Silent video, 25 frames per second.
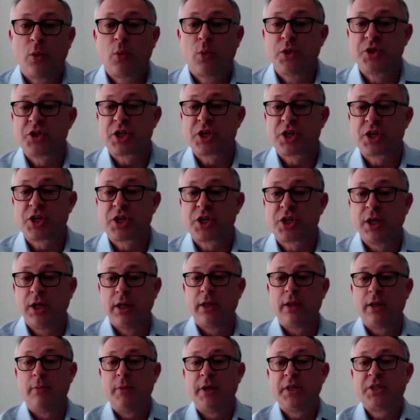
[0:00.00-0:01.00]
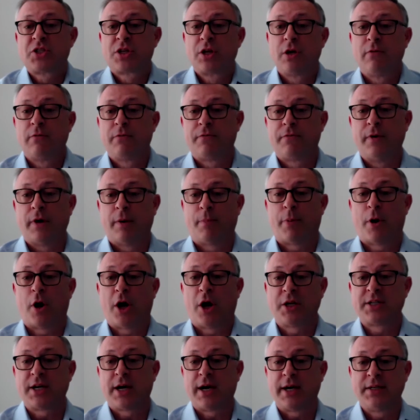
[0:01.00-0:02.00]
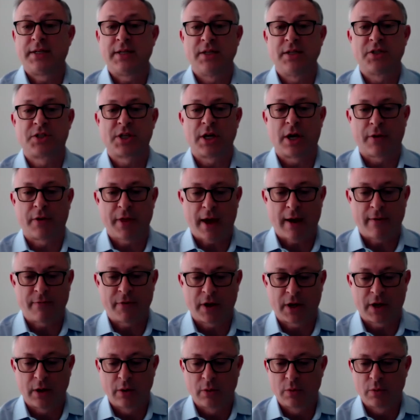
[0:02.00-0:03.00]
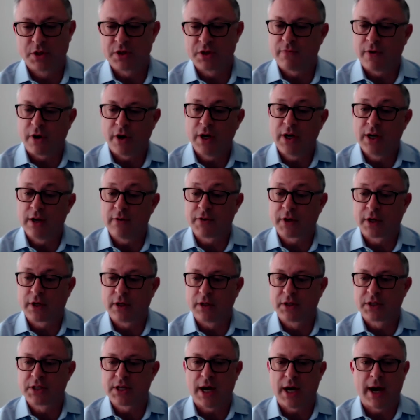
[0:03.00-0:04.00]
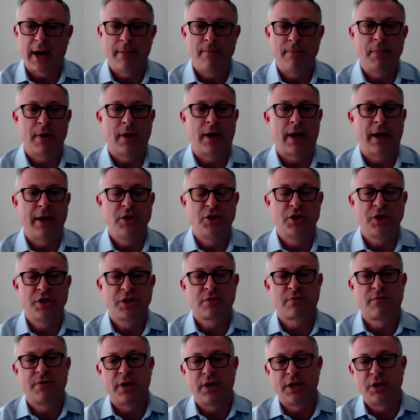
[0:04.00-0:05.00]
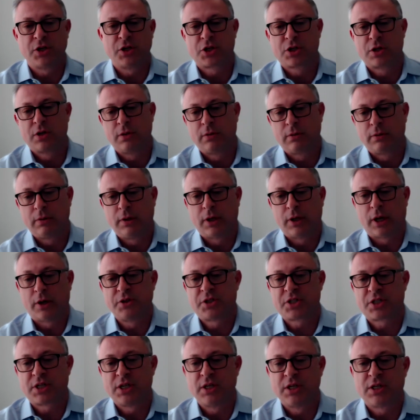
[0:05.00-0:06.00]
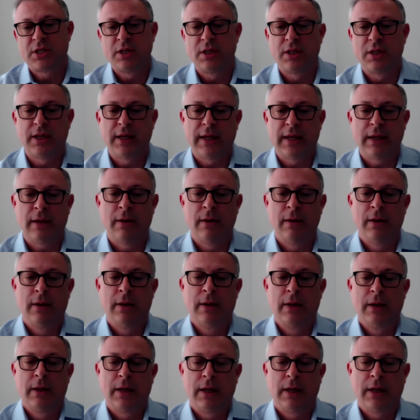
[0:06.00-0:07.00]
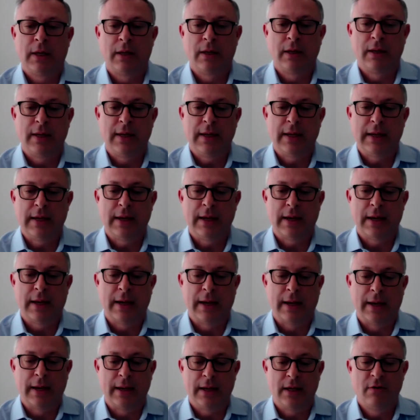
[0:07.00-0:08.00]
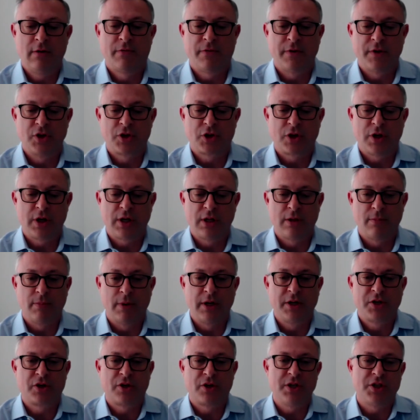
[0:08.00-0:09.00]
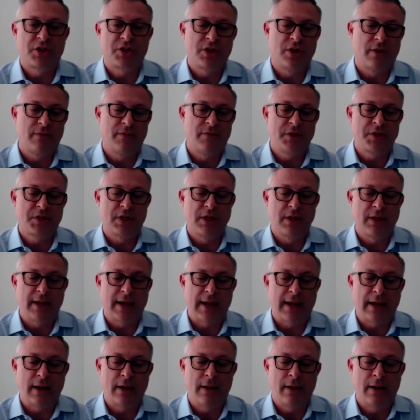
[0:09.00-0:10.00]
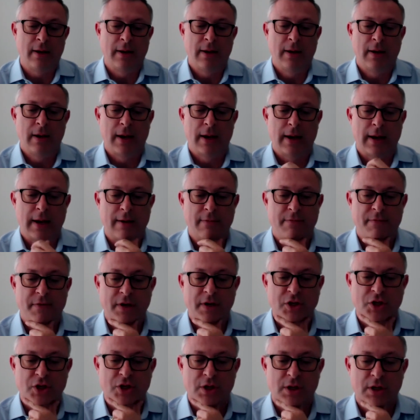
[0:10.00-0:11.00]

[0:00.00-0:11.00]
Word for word: was still in the midst of apartheid in South Africa. It was a very difficult time. I just finished, you know, a stint in the in the uh, infantry in the military service, and then uh, finished